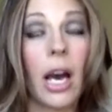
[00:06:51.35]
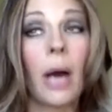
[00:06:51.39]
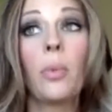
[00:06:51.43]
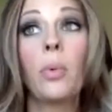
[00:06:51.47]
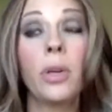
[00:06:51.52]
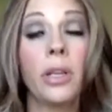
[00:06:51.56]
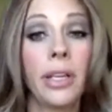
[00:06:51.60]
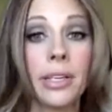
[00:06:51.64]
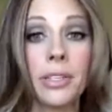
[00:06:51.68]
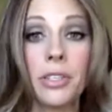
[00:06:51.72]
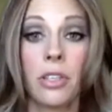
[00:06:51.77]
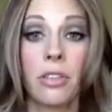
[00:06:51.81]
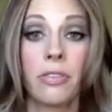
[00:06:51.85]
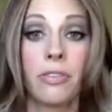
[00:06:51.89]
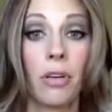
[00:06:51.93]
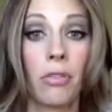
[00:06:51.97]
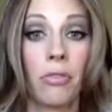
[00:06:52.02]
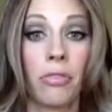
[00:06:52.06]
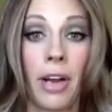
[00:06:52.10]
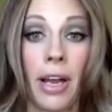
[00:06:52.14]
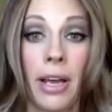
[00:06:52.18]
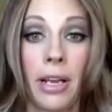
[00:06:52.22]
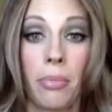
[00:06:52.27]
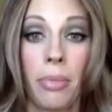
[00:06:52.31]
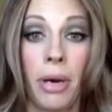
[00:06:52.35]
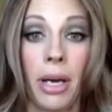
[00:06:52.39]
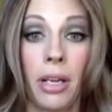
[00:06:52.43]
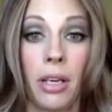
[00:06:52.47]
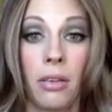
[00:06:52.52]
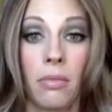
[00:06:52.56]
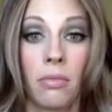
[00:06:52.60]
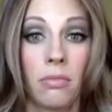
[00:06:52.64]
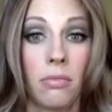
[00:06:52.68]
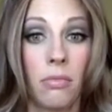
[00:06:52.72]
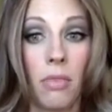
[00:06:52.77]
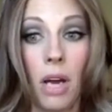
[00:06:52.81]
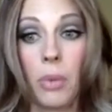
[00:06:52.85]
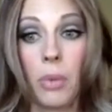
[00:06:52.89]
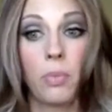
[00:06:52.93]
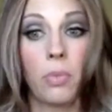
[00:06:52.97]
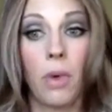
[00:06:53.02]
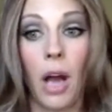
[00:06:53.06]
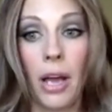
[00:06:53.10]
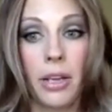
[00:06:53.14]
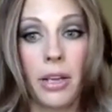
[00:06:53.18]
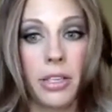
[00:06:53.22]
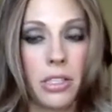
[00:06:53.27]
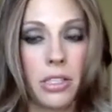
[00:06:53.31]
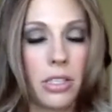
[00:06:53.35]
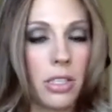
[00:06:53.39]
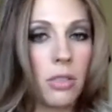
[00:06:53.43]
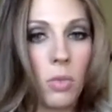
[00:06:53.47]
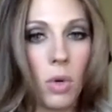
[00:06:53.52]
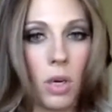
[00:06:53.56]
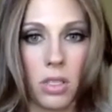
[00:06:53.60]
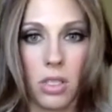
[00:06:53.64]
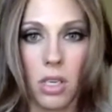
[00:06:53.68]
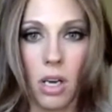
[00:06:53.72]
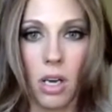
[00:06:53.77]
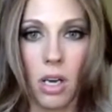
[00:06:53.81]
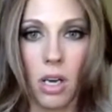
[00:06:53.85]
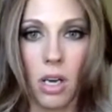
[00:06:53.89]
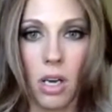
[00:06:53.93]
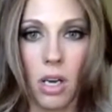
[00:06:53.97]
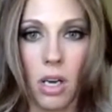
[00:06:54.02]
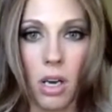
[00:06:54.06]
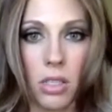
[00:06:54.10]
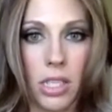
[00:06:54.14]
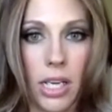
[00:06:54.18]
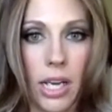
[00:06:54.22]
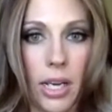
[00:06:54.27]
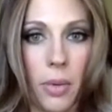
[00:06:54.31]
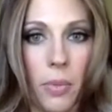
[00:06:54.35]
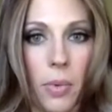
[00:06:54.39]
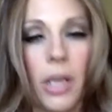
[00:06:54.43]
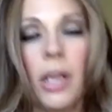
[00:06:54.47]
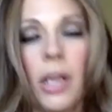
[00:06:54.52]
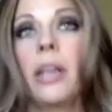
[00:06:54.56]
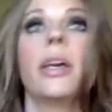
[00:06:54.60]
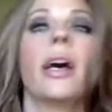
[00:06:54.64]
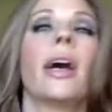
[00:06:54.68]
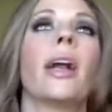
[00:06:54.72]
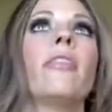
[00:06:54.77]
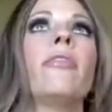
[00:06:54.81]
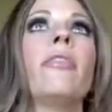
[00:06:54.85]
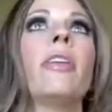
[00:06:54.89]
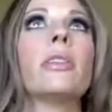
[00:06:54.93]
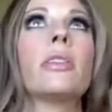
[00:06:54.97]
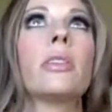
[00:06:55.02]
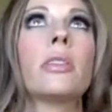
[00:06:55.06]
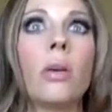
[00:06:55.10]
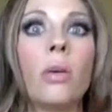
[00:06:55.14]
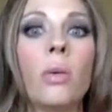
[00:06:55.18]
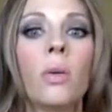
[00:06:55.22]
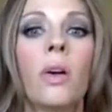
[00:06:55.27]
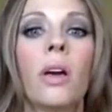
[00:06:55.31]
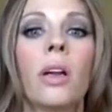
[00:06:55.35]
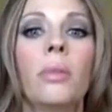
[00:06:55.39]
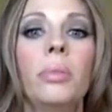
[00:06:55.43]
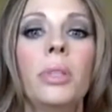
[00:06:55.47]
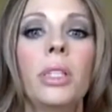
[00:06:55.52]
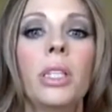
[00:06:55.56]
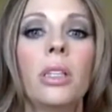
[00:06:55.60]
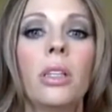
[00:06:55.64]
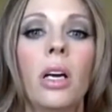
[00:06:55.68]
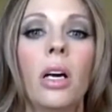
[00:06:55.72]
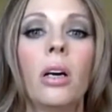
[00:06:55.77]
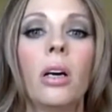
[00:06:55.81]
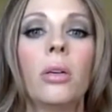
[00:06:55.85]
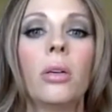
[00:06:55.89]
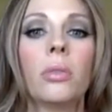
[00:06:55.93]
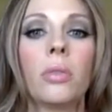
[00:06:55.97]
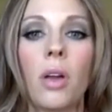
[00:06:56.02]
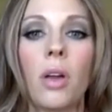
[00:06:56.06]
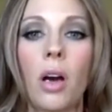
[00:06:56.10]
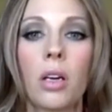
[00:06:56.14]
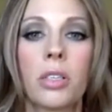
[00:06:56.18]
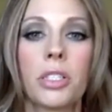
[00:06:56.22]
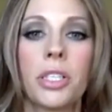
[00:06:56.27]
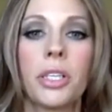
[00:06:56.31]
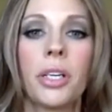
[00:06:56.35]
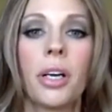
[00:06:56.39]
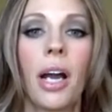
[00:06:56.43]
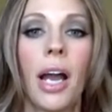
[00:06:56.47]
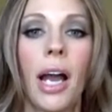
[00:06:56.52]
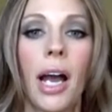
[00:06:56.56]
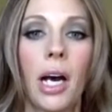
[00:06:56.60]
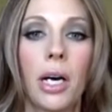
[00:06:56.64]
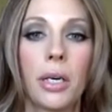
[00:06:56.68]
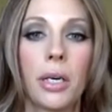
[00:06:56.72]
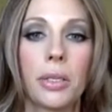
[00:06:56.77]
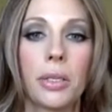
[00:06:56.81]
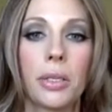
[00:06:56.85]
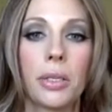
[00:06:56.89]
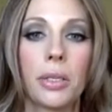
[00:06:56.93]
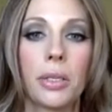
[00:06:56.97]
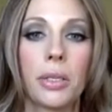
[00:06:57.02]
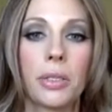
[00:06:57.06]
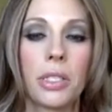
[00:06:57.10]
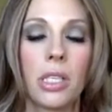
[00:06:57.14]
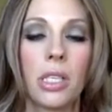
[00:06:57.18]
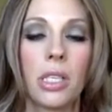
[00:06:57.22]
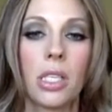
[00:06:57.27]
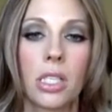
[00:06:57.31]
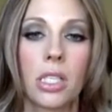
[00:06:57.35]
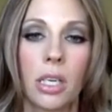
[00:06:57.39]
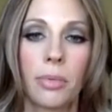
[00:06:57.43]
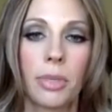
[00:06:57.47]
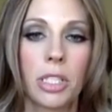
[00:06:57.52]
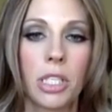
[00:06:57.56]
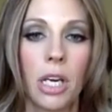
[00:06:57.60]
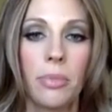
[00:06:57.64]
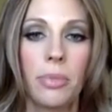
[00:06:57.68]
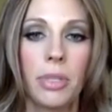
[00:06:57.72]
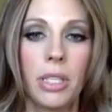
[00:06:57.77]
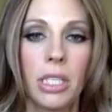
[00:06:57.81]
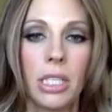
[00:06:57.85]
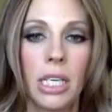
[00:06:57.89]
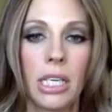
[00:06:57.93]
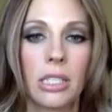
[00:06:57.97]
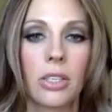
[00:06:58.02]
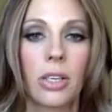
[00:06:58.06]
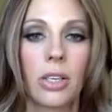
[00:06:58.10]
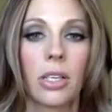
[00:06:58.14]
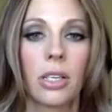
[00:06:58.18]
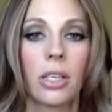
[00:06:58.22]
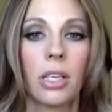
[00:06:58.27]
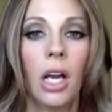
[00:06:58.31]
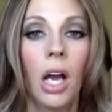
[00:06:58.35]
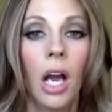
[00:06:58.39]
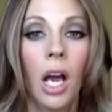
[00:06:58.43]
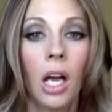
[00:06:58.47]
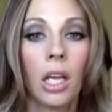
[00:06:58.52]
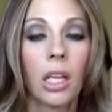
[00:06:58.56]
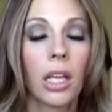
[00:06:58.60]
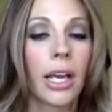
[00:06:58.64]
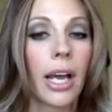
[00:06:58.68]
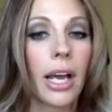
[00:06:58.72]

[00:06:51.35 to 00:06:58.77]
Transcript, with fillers: I wouldn't answer the phone for anybody. I, I didn't want to talk to anyone. And yet I felt so incredibly alone, locked in our house in the summertime in the desert. Right.